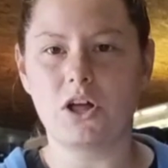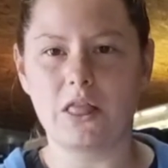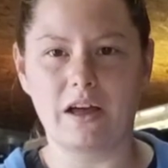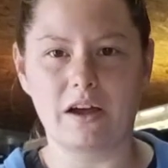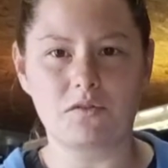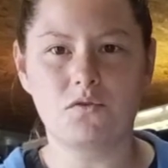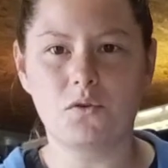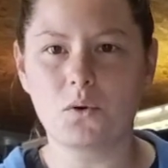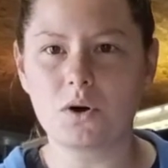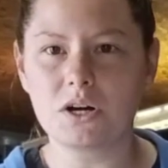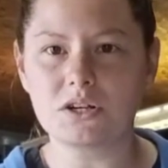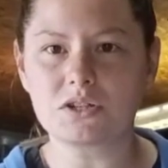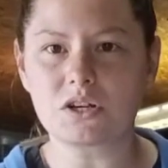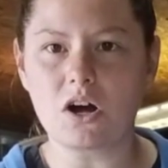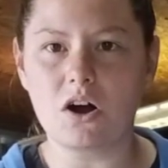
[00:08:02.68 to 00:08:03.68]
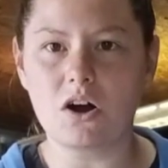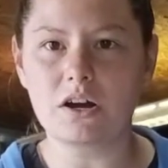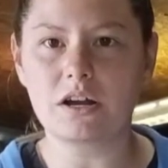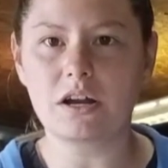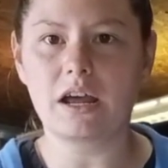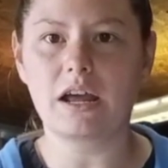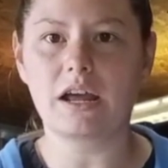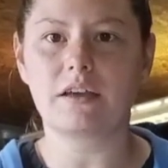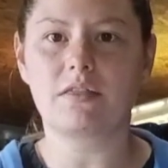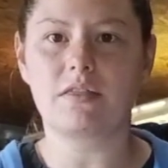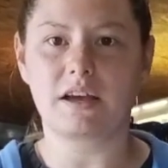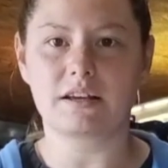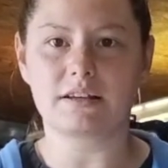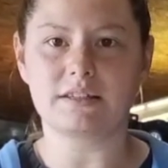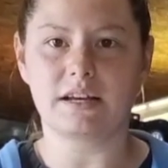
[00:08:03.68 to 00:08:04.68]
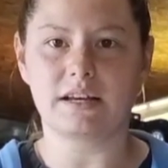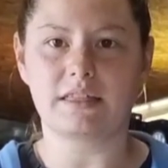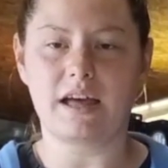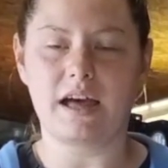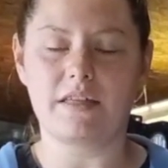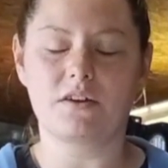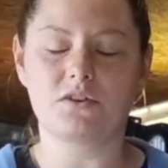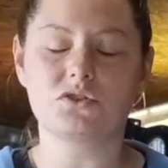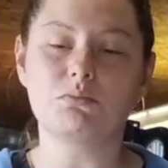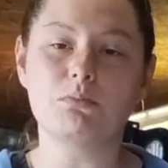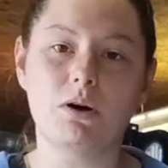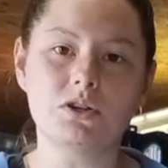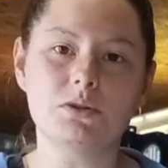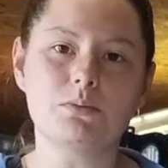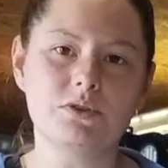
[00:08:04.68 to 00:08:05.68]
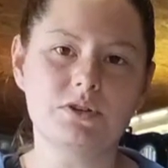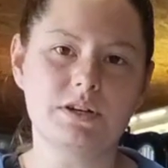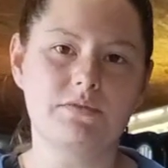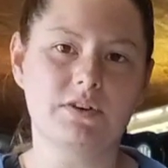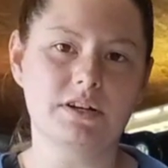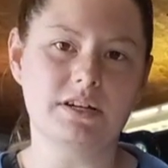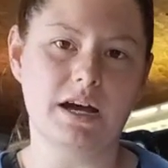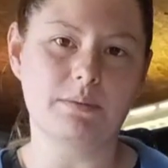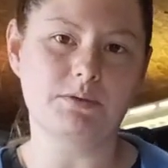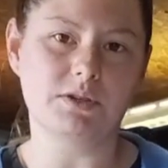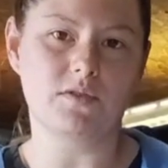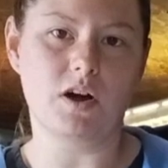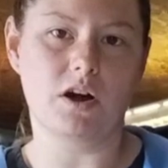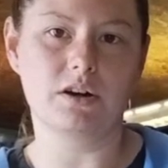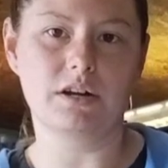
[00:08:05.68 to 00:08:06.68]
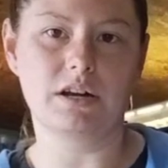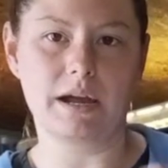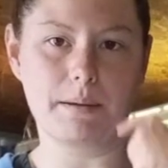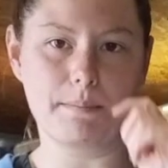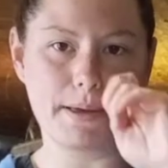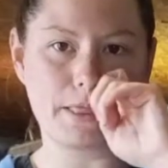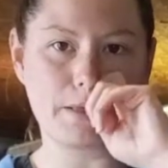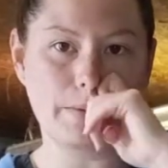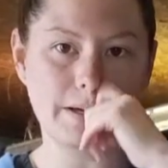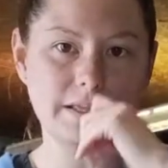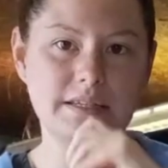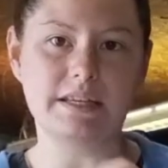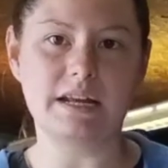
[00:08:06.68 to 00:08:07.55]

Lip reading: like forest gardening, things like that. There's multiple different types of gardening, but the ones